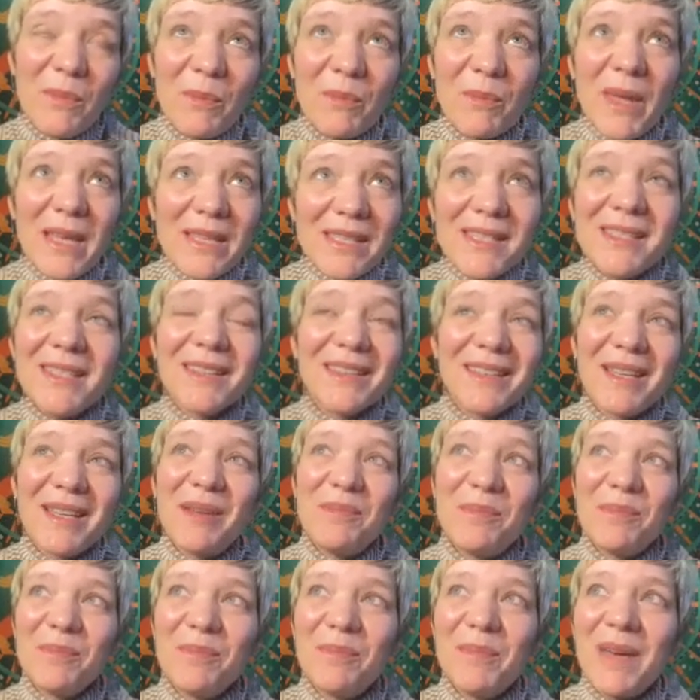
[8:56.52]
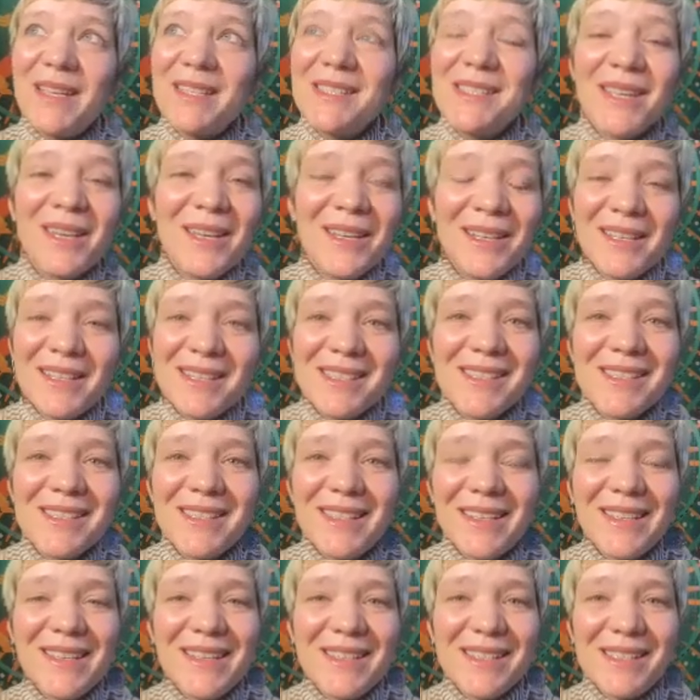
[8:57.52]
basically my son
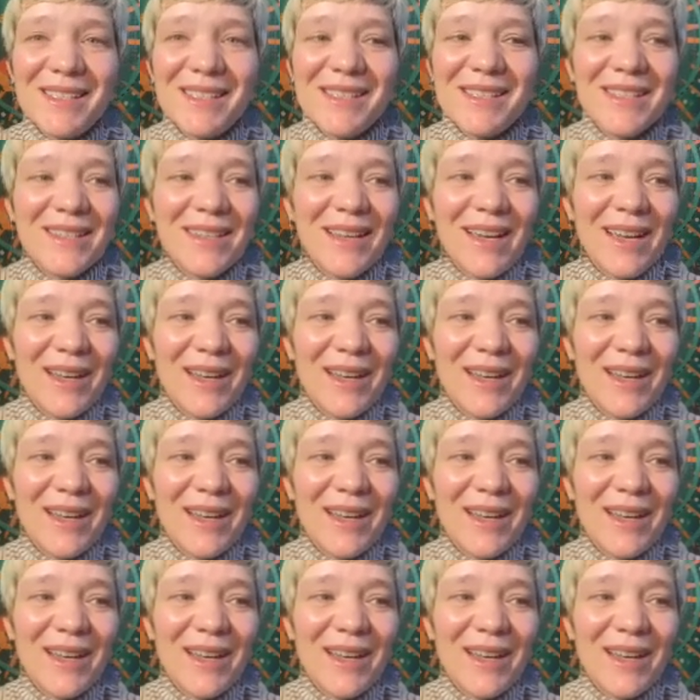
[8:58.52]
is